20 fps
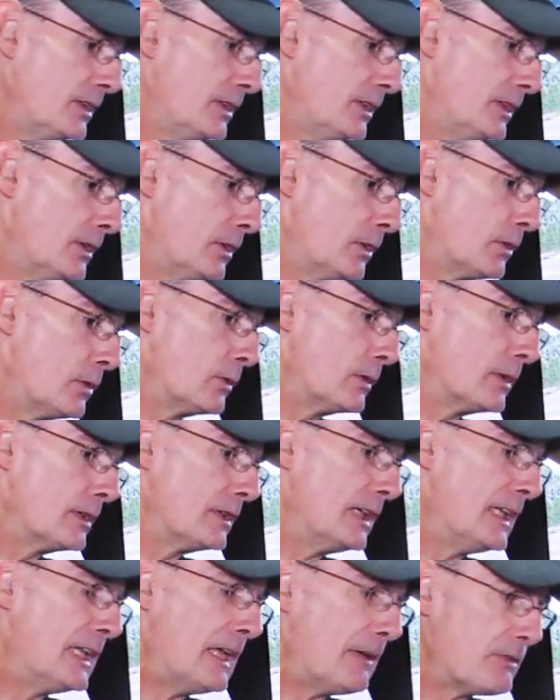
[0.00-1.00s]
you know,
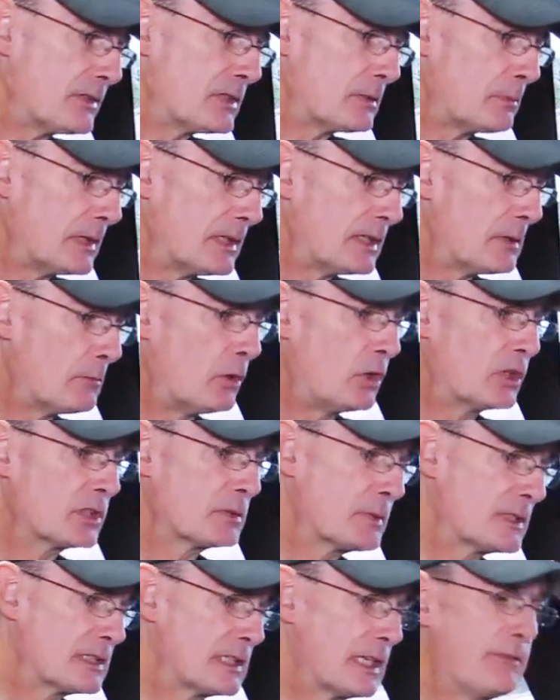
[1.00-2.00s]
inevitably the more
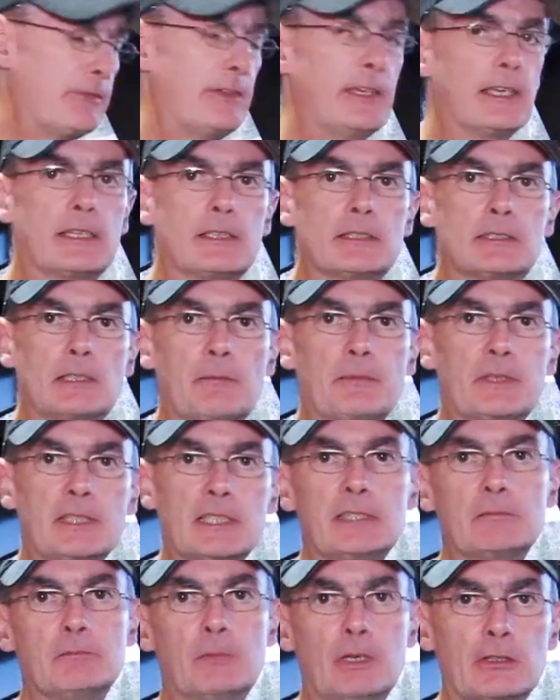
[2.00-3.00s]
specific something
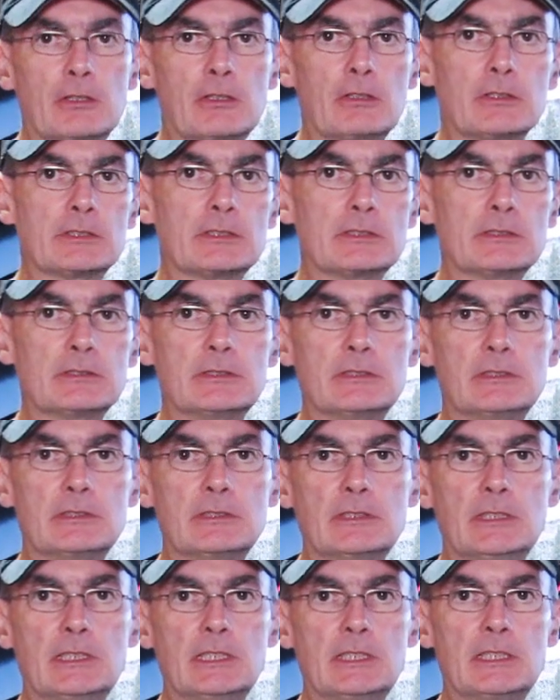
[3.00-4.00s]
is modelled
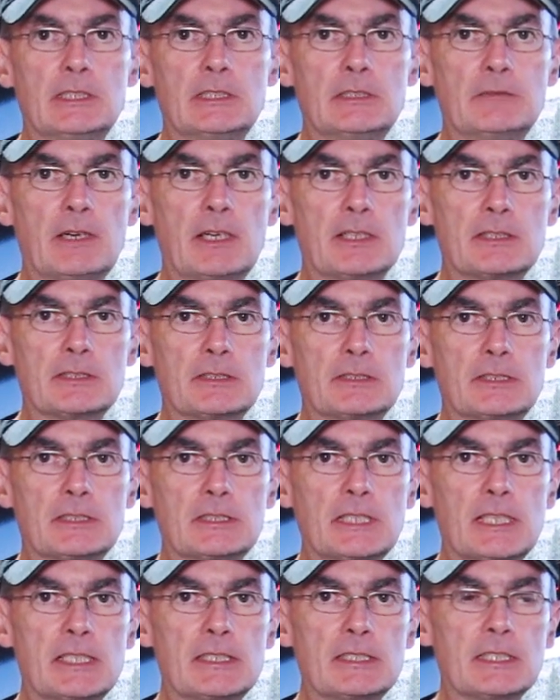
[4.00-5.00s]
in a device such as
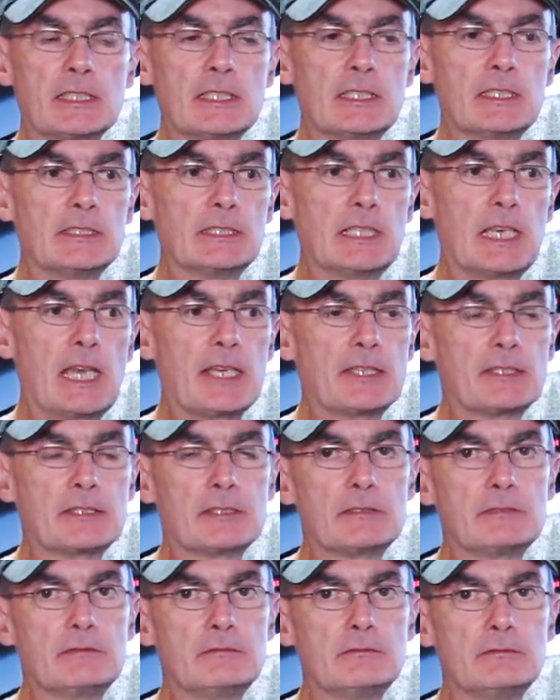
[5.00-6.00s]
this, the
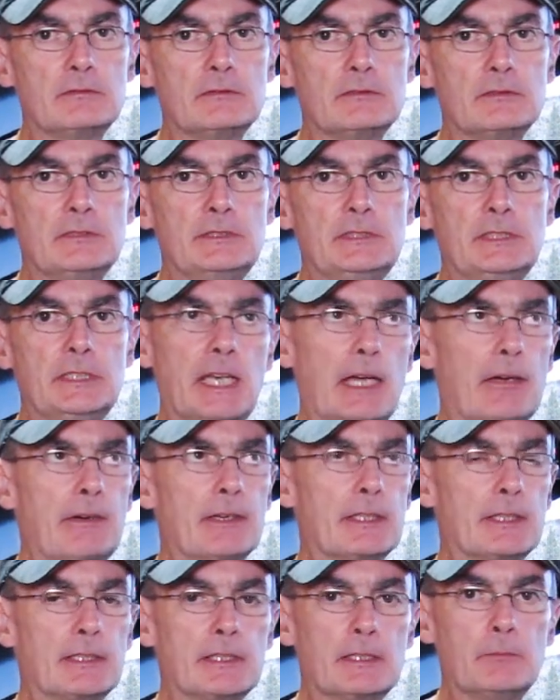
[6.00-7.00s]
less
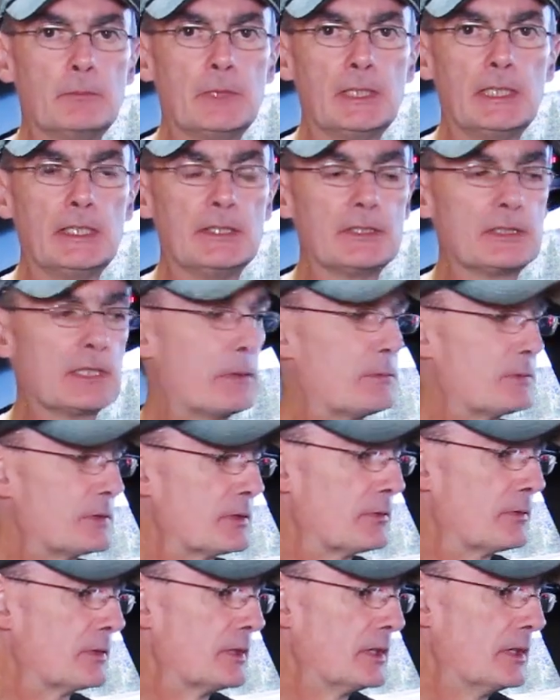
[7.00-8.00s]
generic it can be in terms
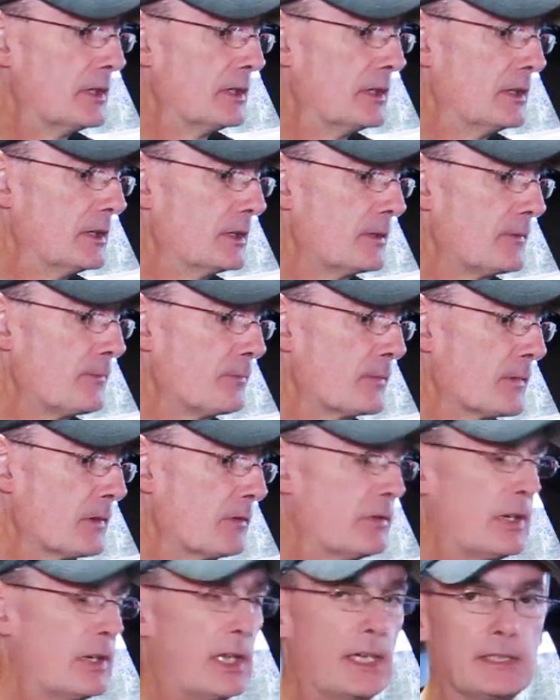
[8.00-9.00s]
of
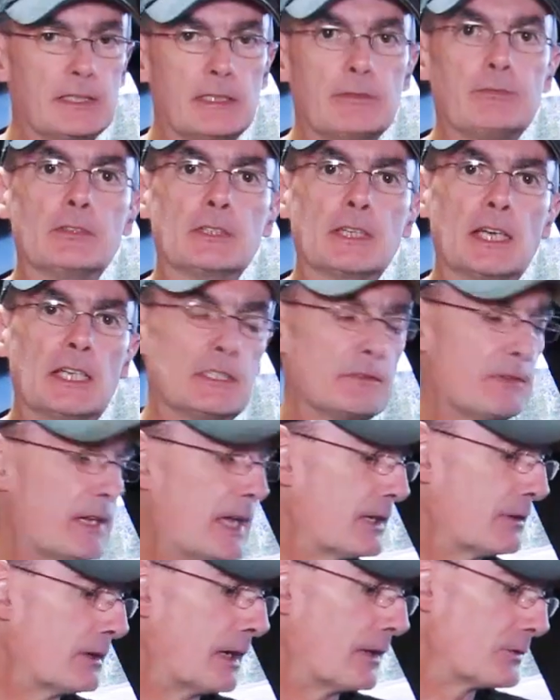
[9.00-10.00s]
flying different kinds of
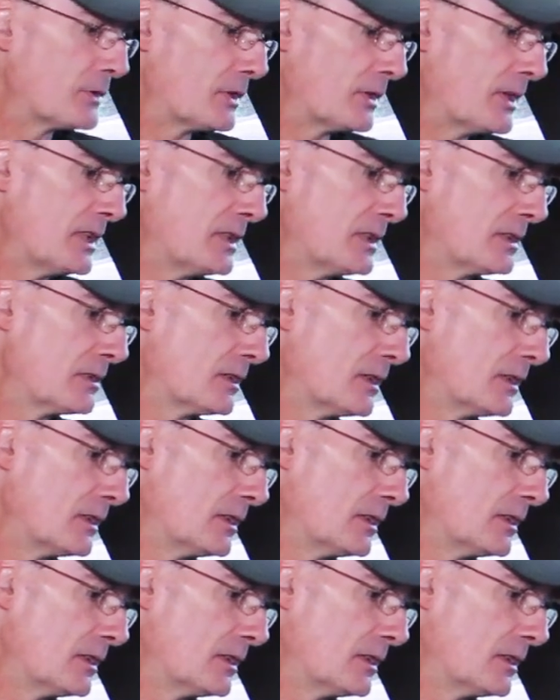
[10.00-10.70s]
aircraft. So this